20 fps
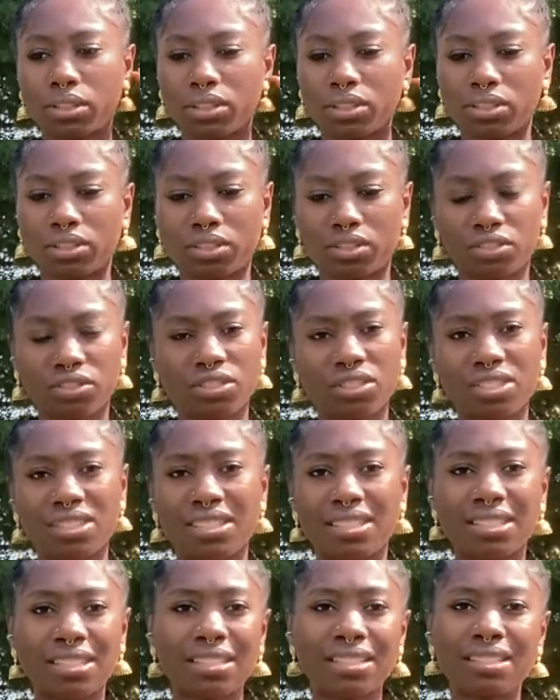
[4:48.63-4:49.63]
they're just
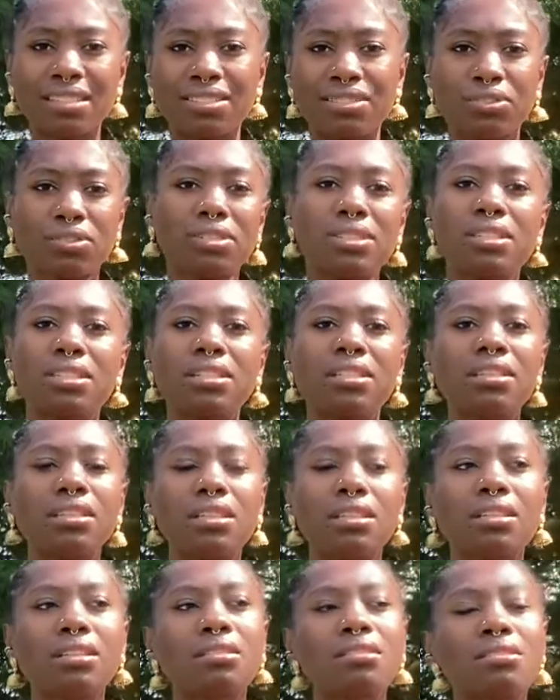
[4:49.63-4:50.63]
seeds or
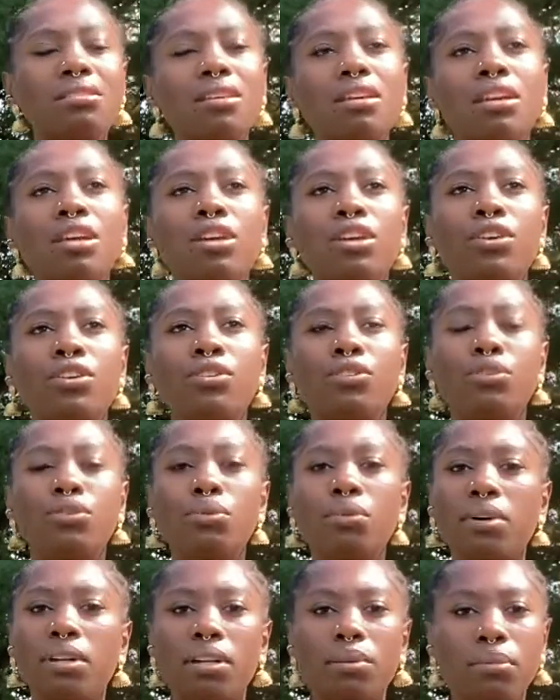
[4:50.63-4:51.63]
seedlings, you
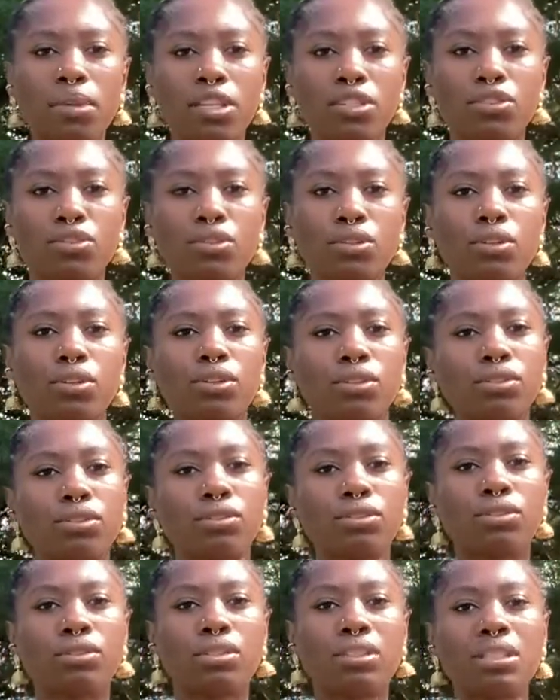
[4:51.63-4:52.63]
want to make sure
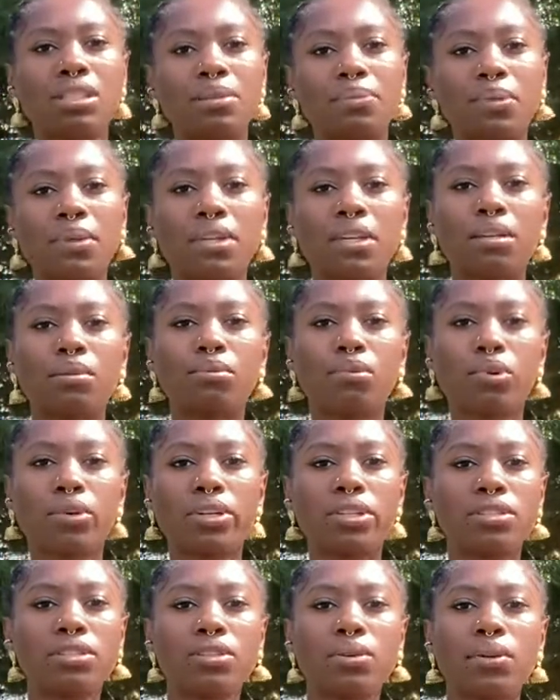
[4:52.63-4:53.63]
you're keeping it
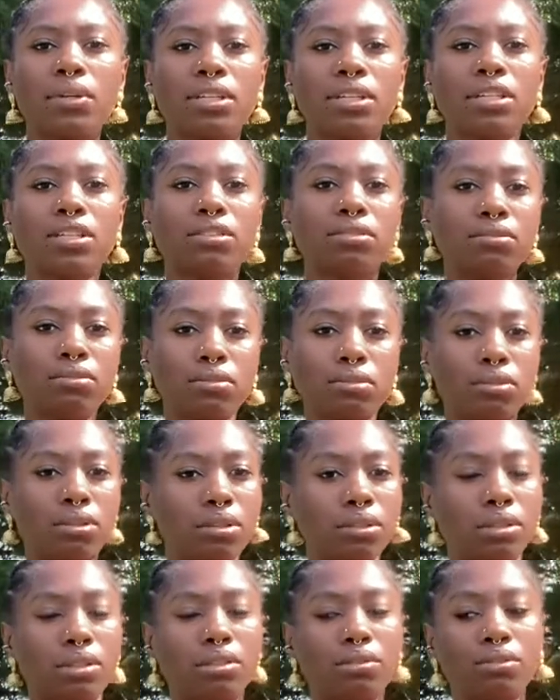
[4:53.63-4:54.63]
moist so it can,
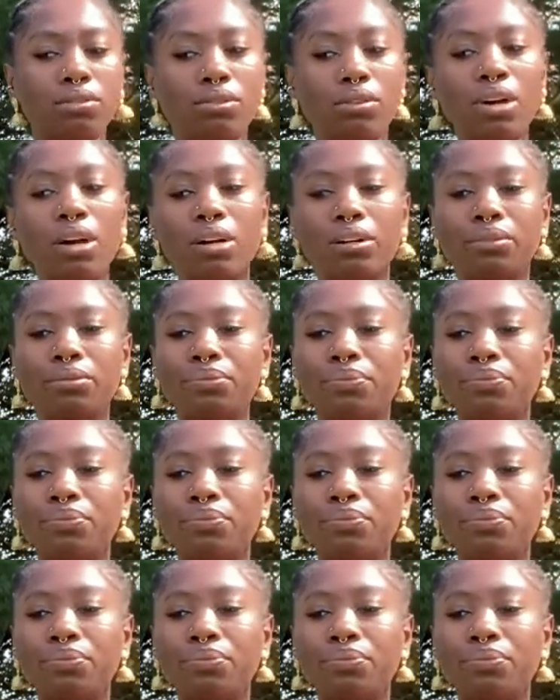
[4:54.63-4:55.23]
it'll grow.